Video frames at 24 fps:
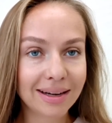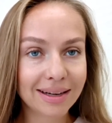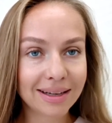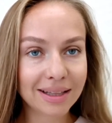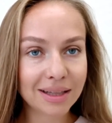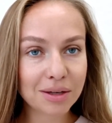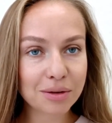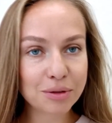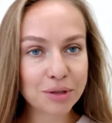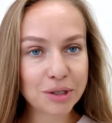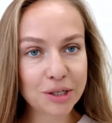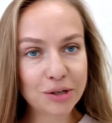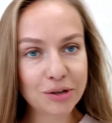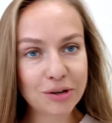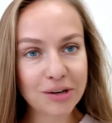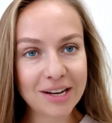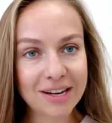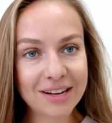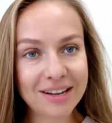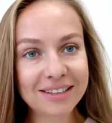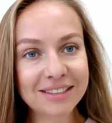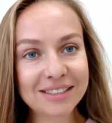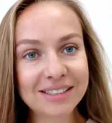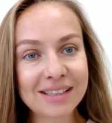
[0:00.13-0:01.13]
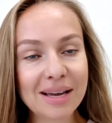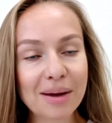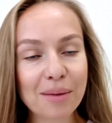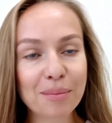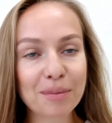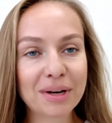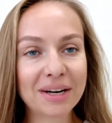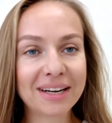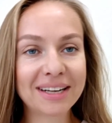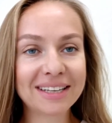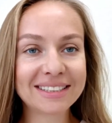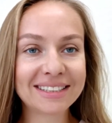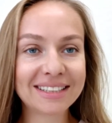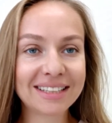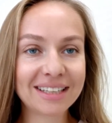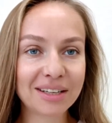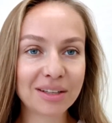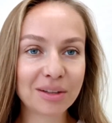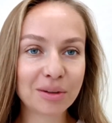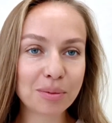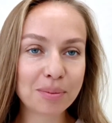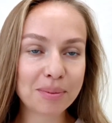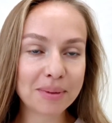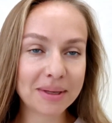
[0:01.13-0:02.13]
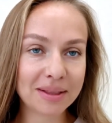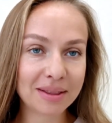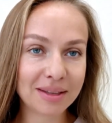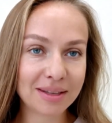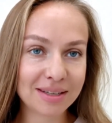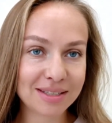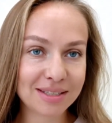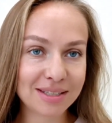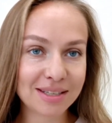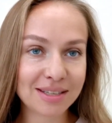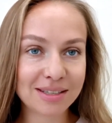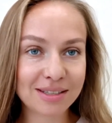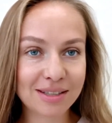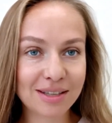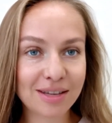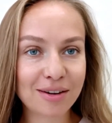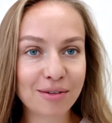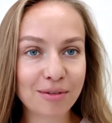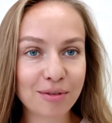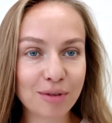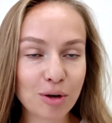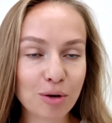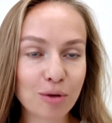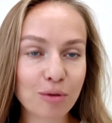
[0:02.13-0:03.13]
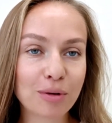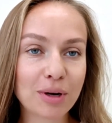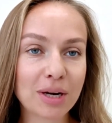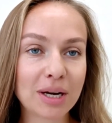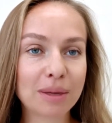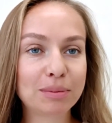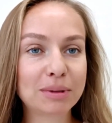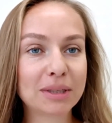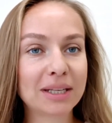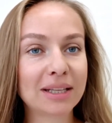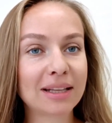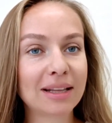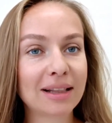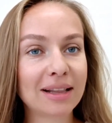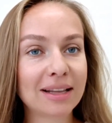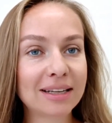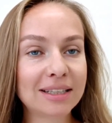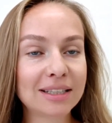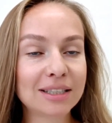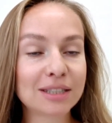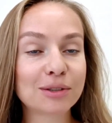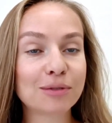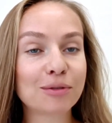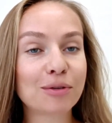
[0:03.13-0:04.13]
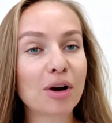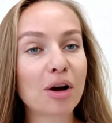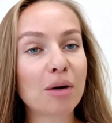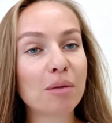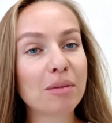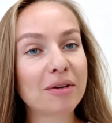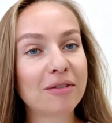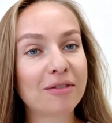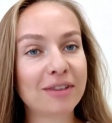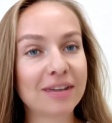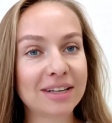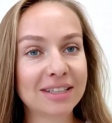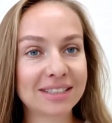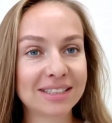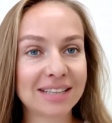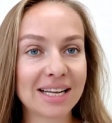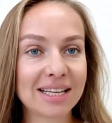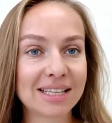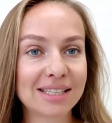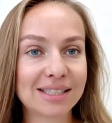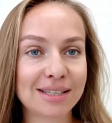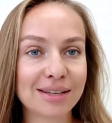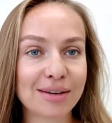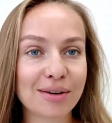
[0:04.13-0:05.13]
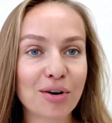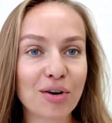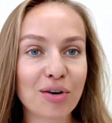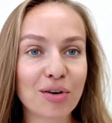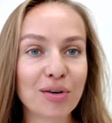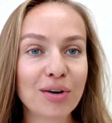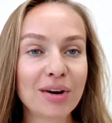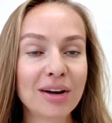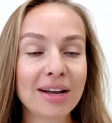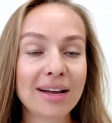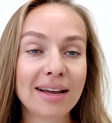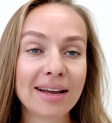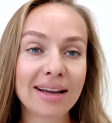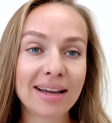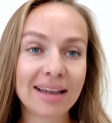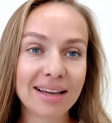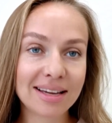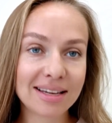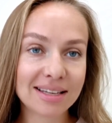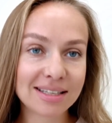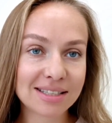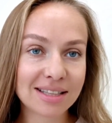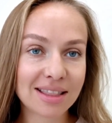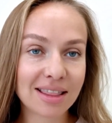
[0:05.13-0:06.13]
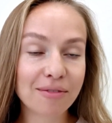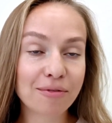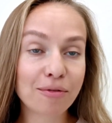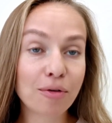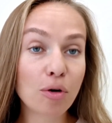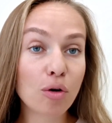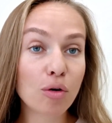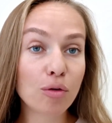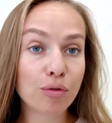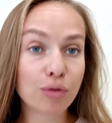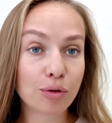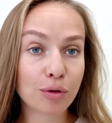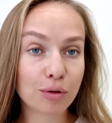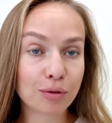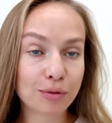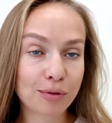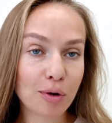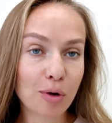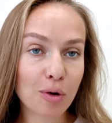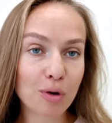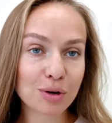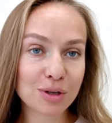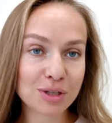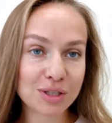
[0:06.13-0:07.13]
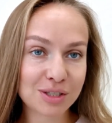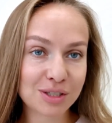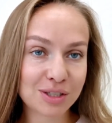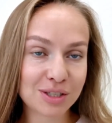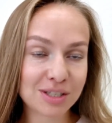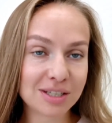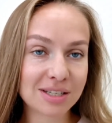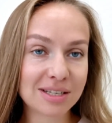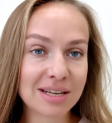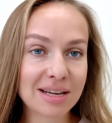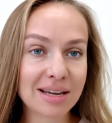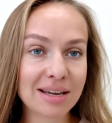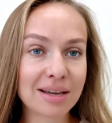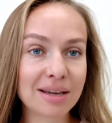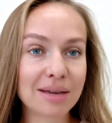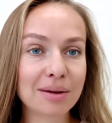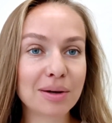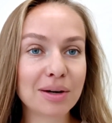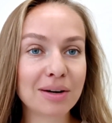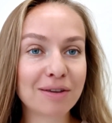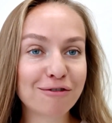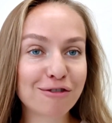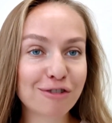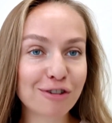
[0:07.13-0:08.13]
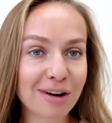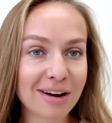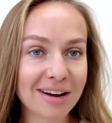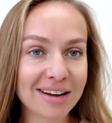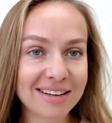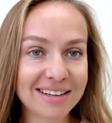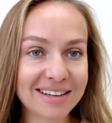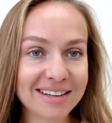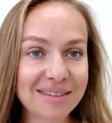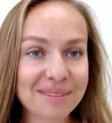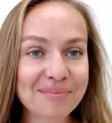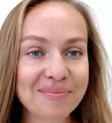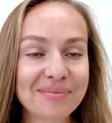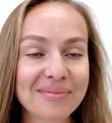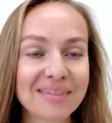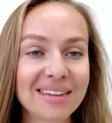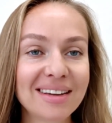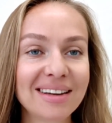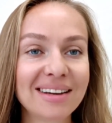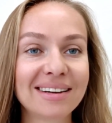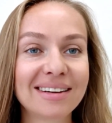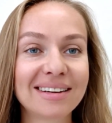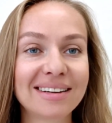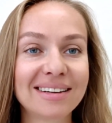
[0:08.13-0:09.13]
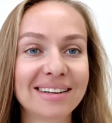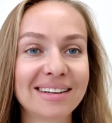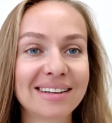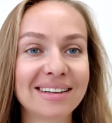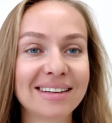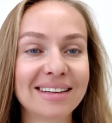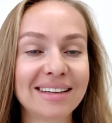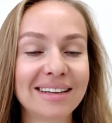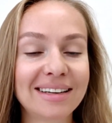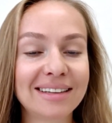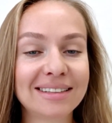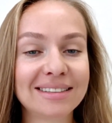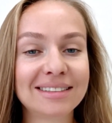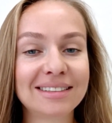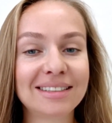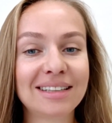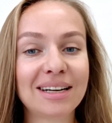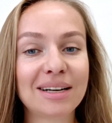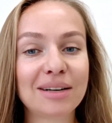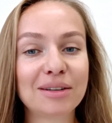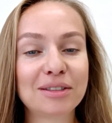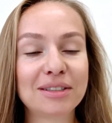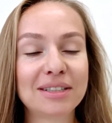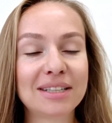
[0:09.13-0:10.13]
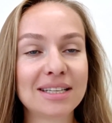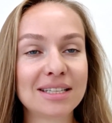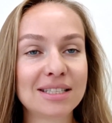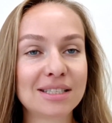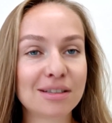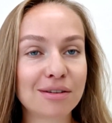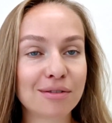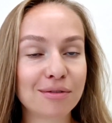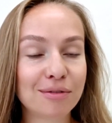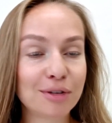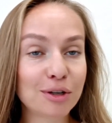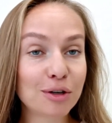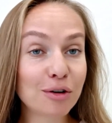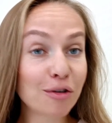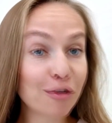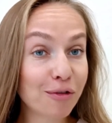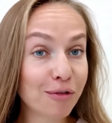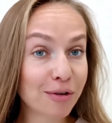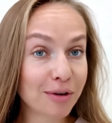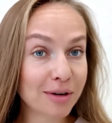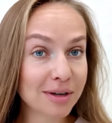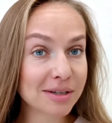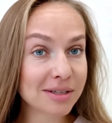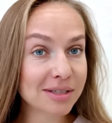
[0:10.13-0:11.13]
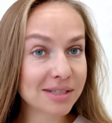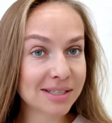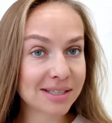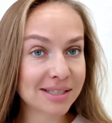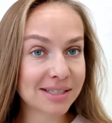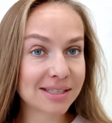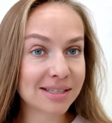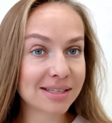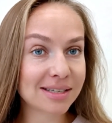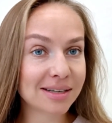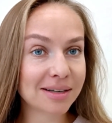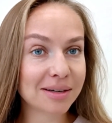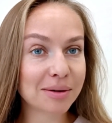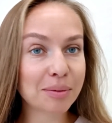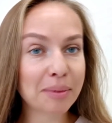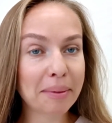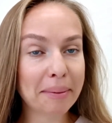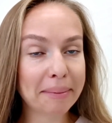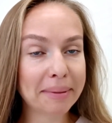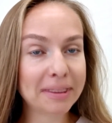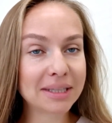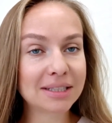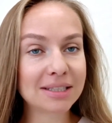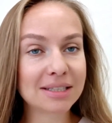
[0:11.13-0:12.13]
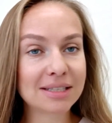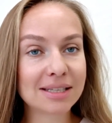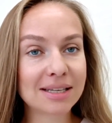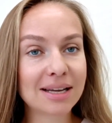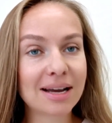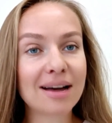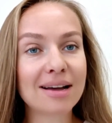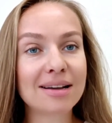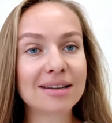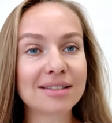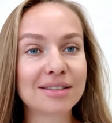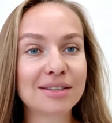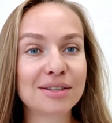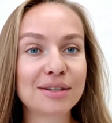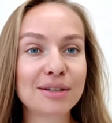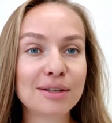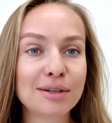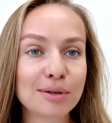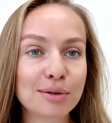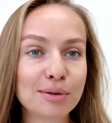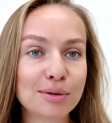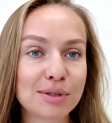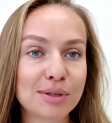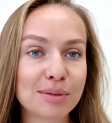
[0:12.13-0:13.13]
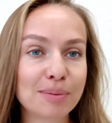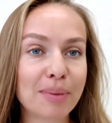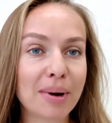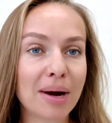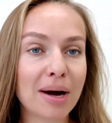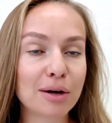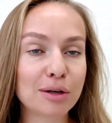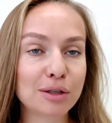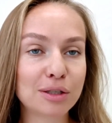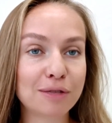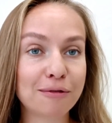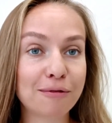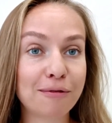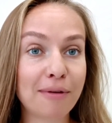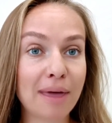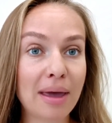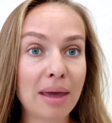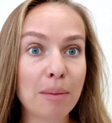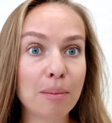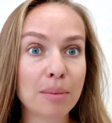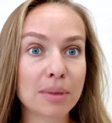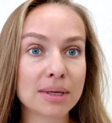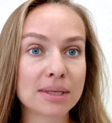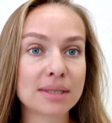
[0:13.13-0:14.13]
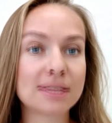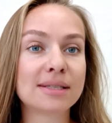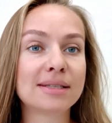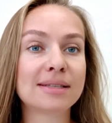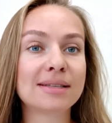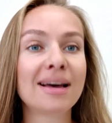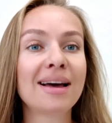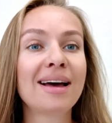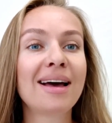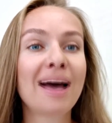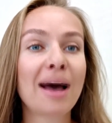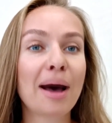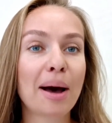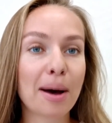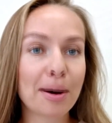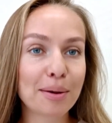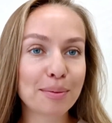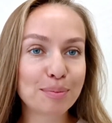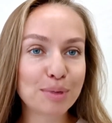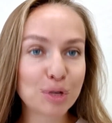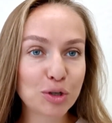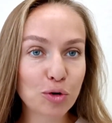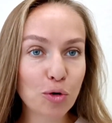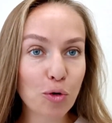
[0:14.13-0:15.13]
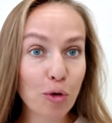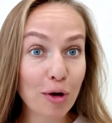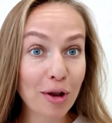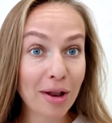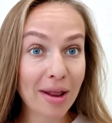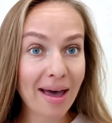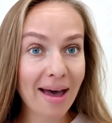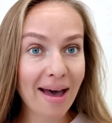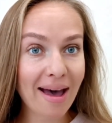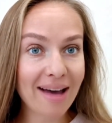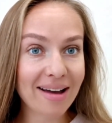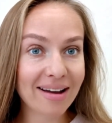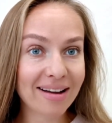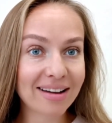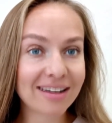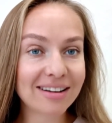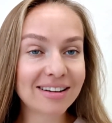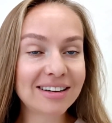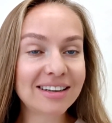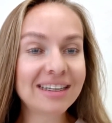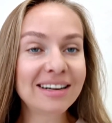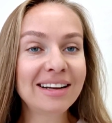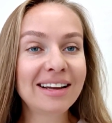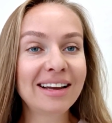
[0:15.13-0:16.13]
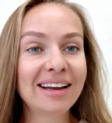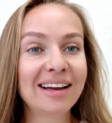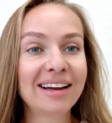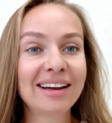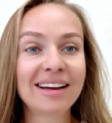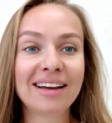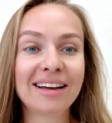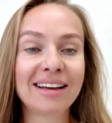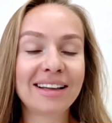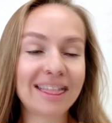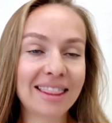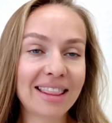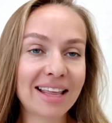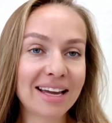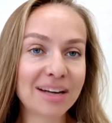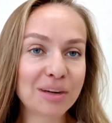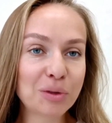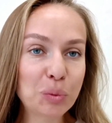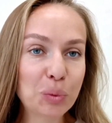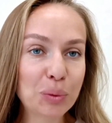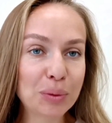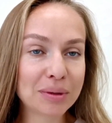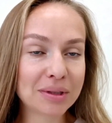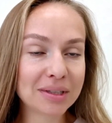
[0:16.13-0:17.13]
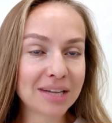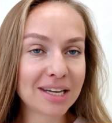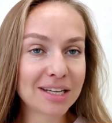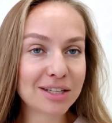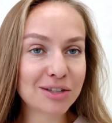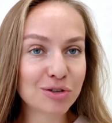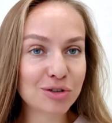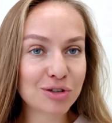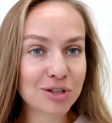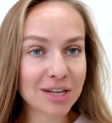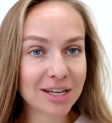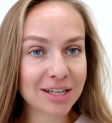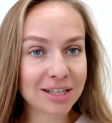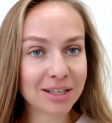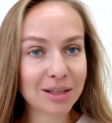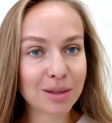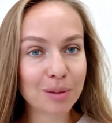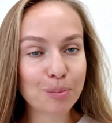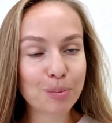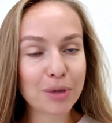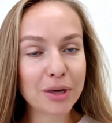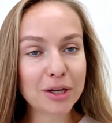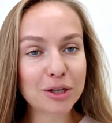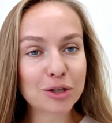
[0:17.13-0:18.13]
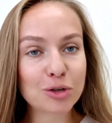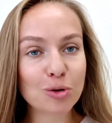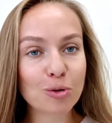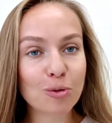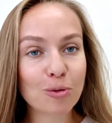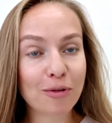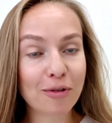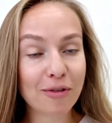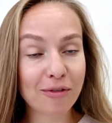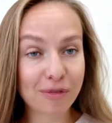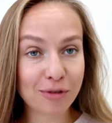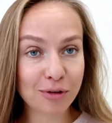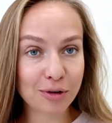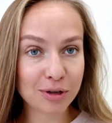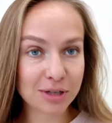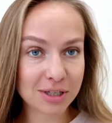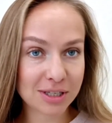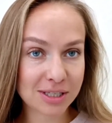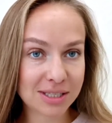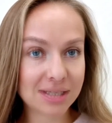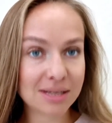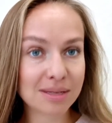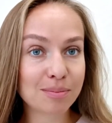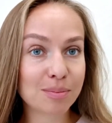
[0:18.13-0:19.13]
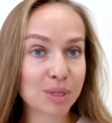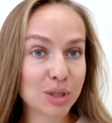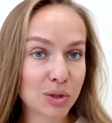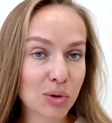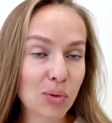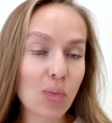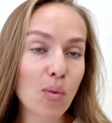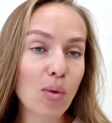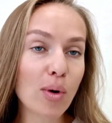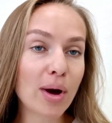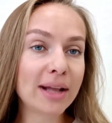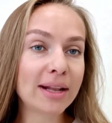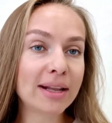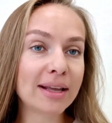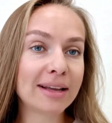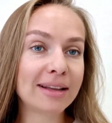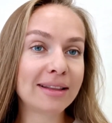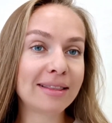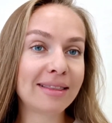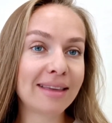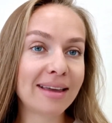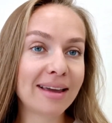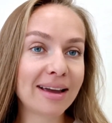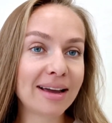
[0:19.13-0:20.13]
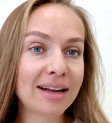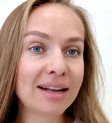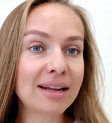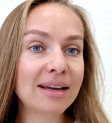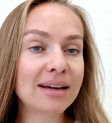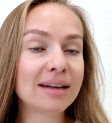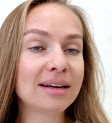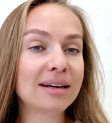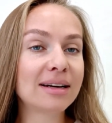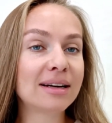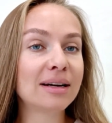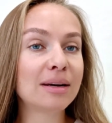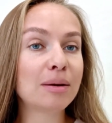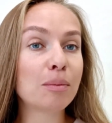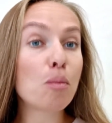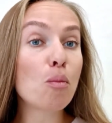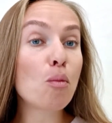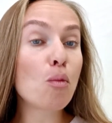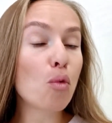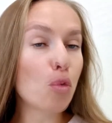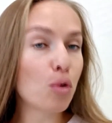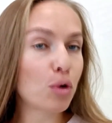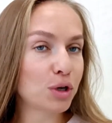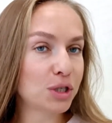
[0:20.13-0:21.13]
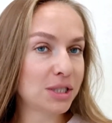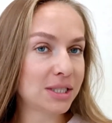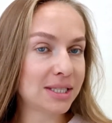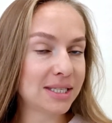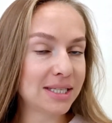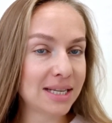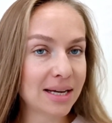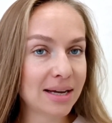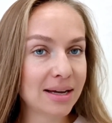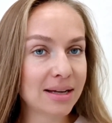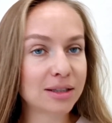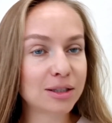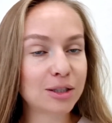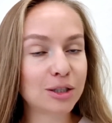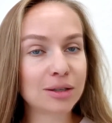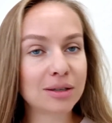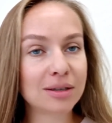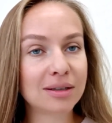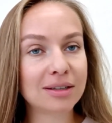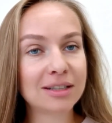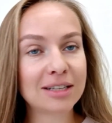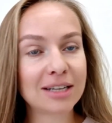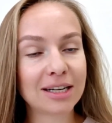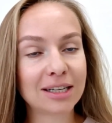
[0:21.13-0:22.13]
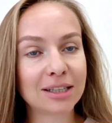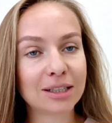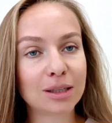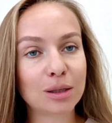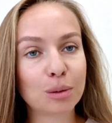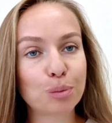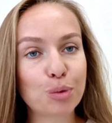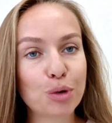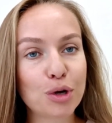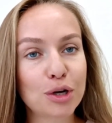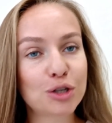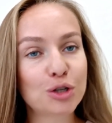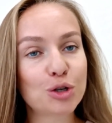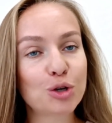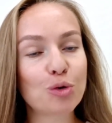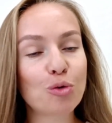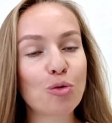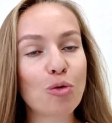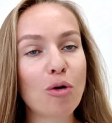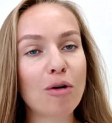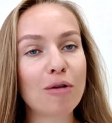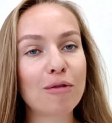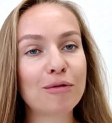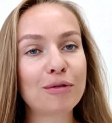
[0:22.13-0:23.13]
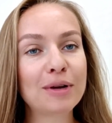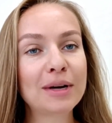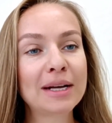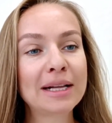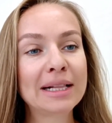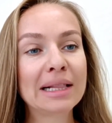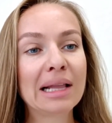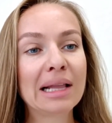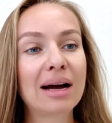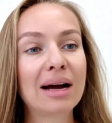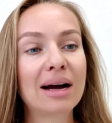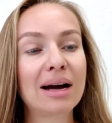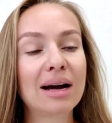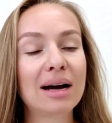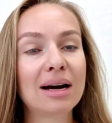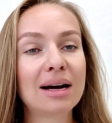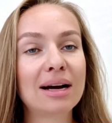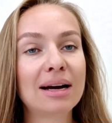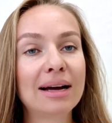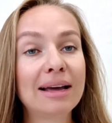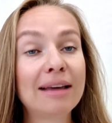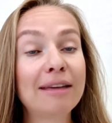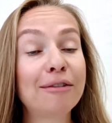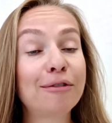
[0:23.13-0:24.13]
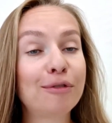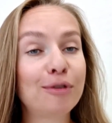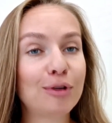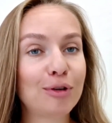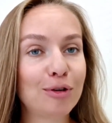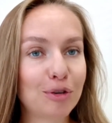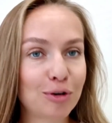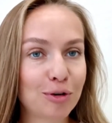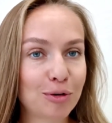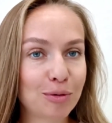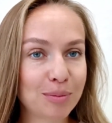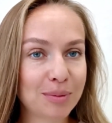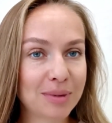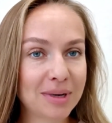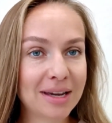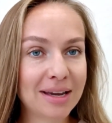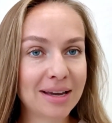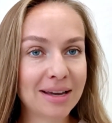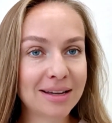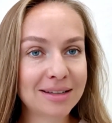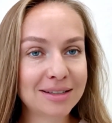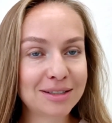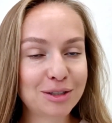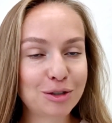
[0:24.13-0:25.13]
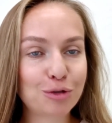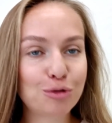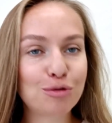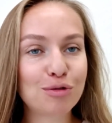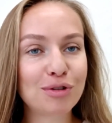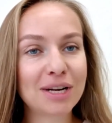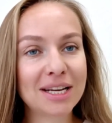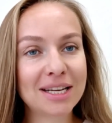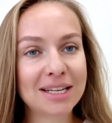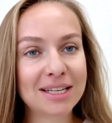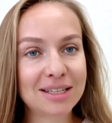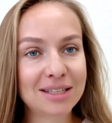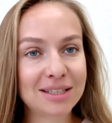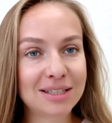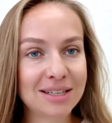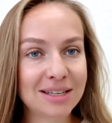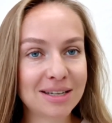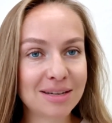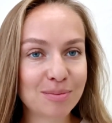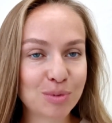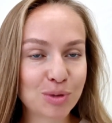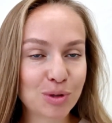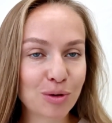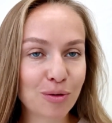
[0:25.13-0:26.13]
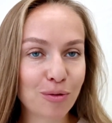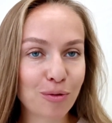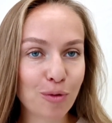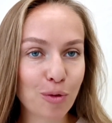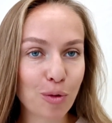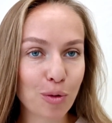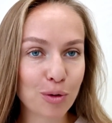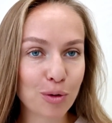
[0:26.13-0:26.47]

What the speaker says: Hello dear traders, I'm Maria Staradop and this is the review of crypto analytics from fx.co. It's the 4th of August today, Friday, and now today's review. First we will discuss news about a famous Bitcoin hacker, and then we'll get to technical picture of first Bitcoin and then more detailed technical picture of Ethereum and trading tips, of